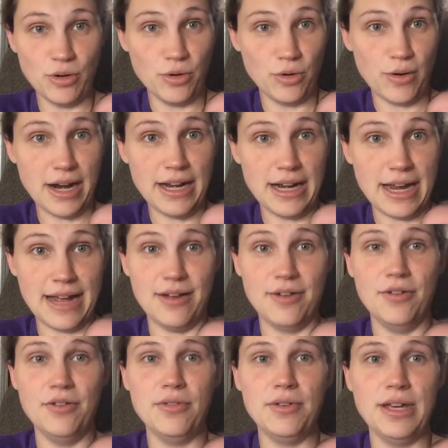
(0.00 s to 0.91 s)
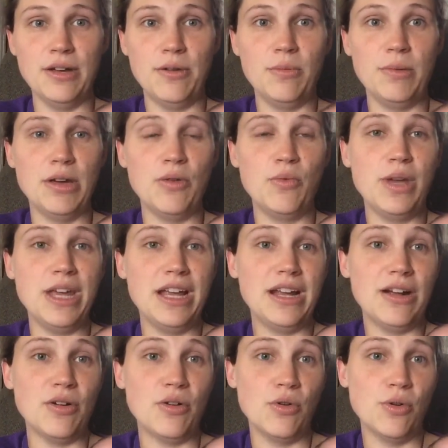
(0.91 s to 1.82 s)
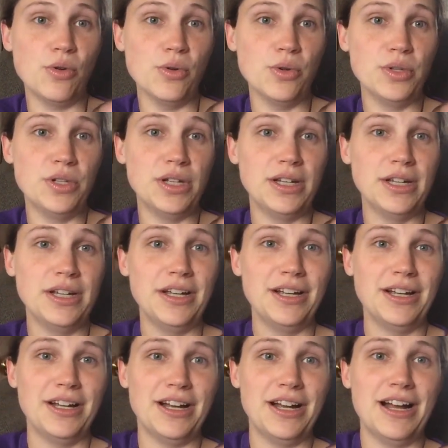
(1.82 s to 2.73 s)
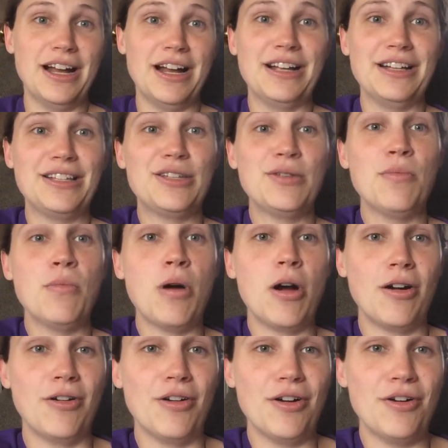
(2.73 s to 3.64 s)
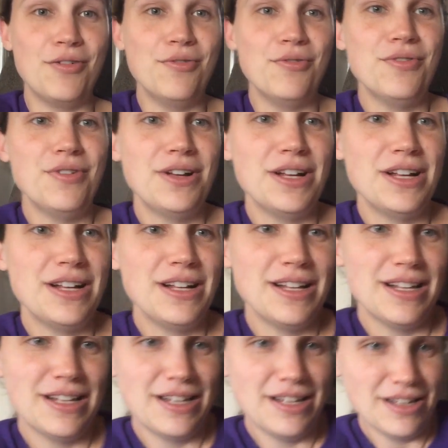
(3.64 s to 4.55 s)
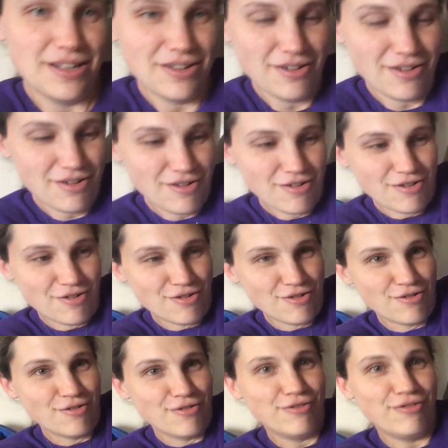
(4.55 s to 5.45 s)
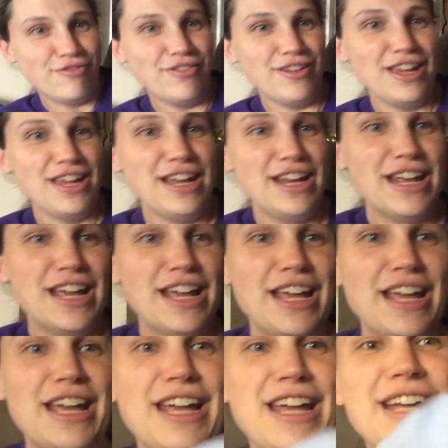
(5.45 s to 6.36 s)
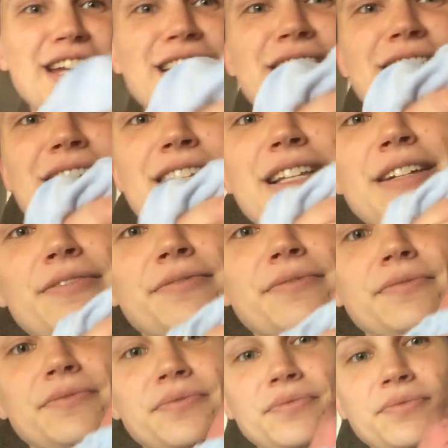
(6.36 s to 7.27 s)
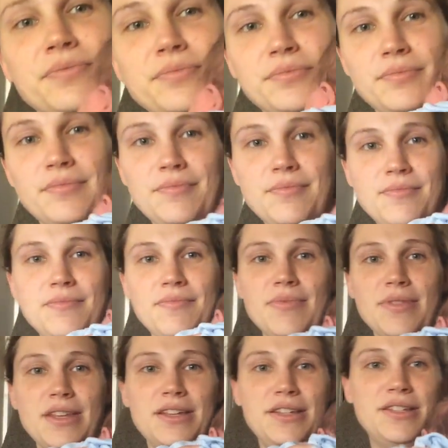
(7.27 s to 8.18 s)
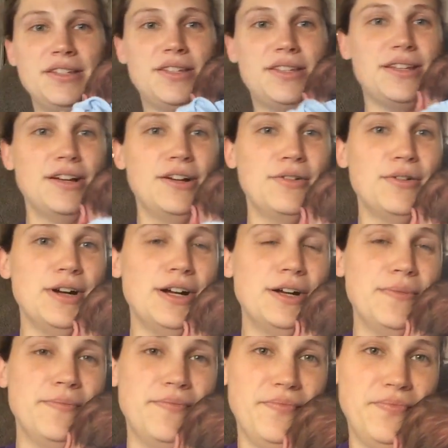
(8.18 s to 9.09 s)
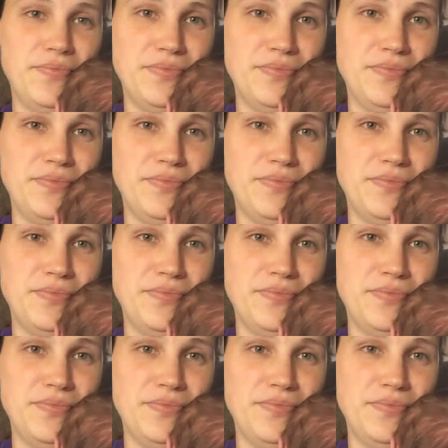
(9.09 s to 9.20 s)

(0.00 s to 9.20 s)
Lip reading: old right now. He'll be a week old tomorrow. Oh, Phoenix. So,